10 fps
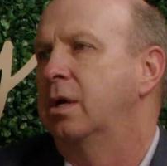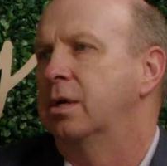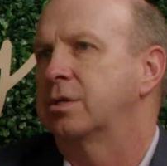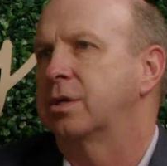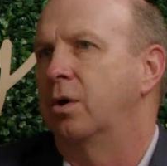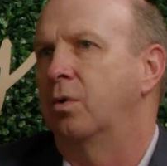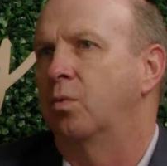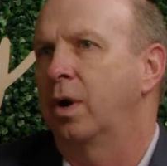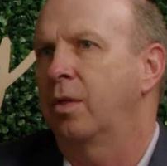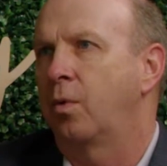So
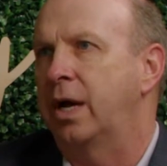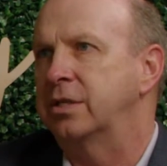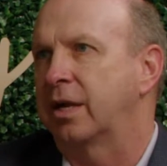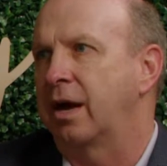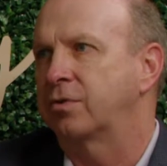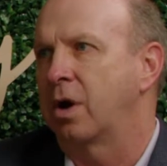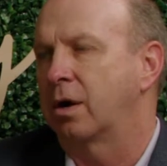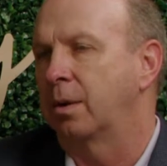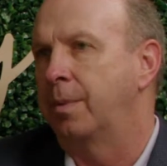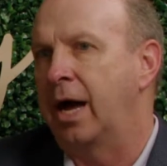one of the ways that I've
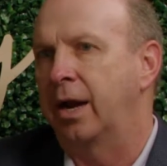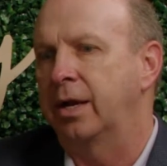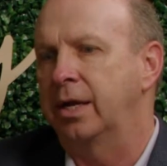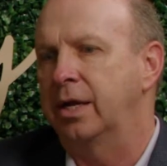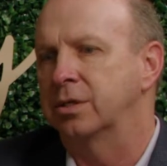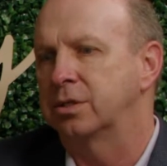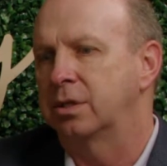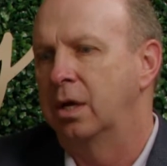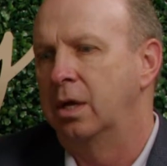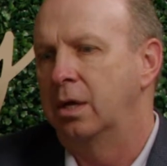talked about it
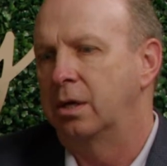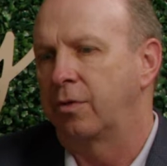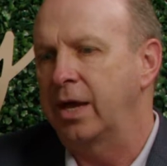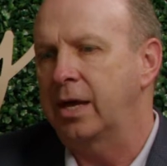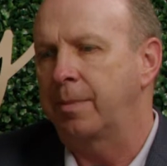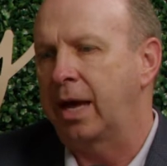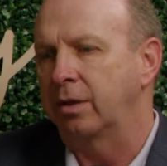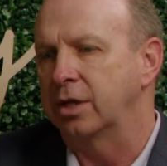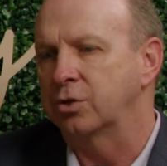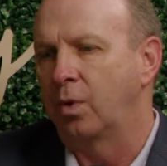is to think about
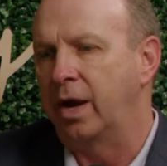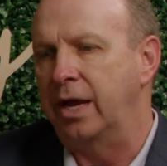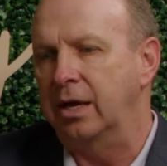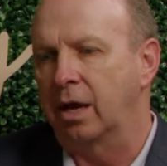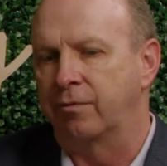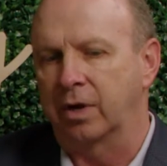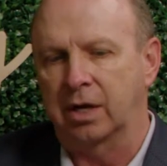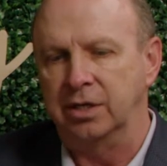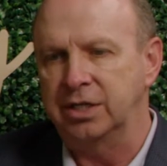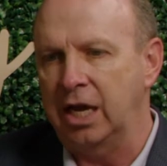it this way, of a
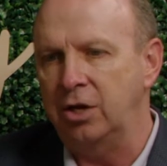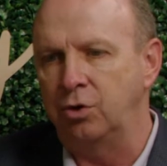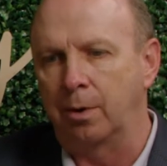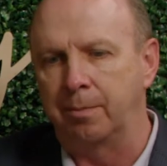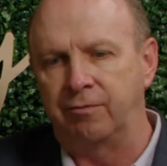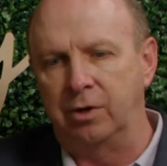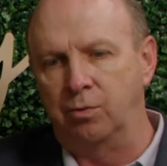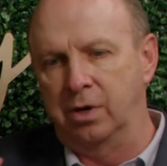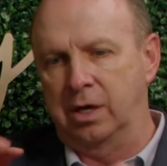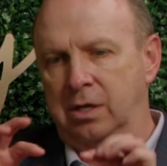continuum, if you
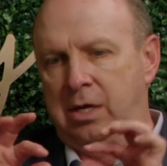will,